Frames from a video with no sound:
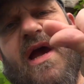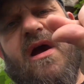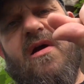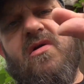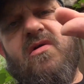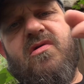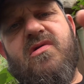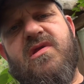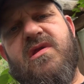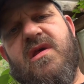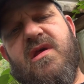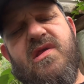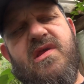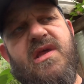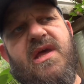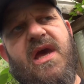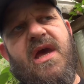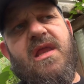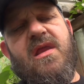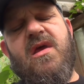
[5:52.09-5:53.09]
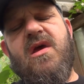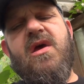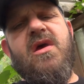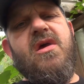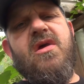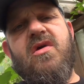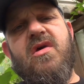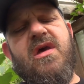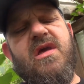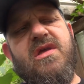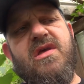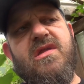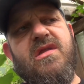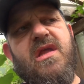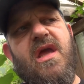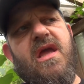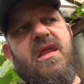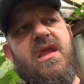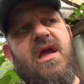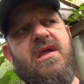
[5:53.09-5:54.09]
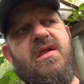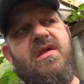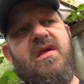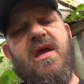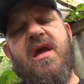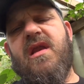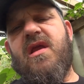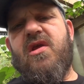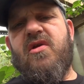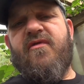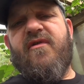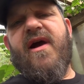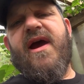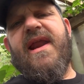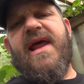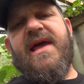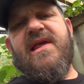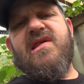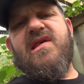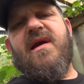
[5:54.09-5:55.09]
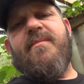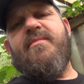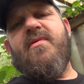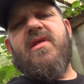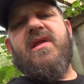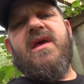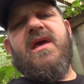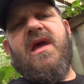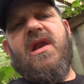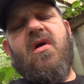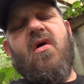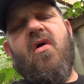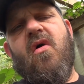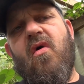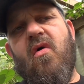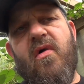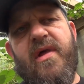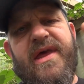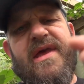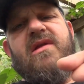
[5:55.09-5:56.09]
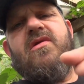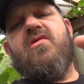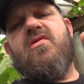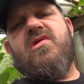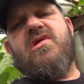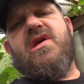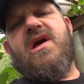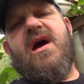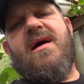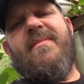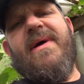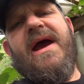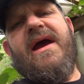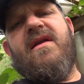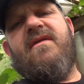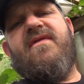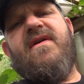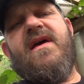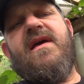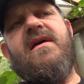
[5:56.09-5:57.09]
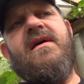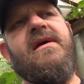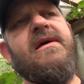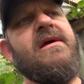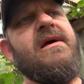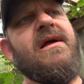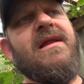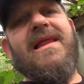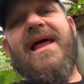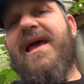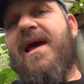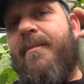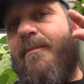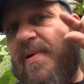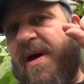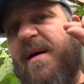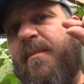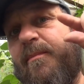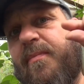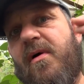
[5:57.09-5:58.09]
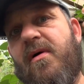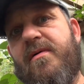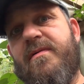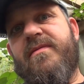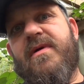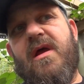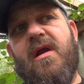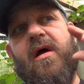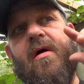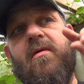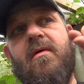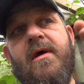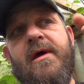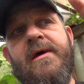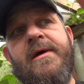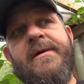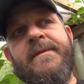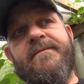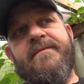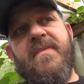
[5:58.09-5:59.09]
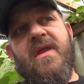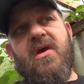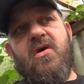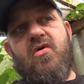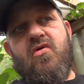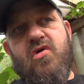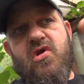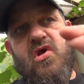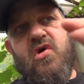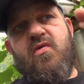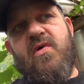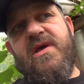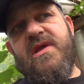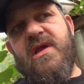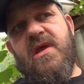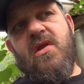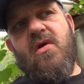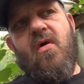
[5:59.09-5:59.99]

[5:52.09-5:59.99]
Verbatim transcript: out, and there's the skin. You could just take that skin and dry that separately, and the whole innards come out of it like a pimple, you know. You squeeze it,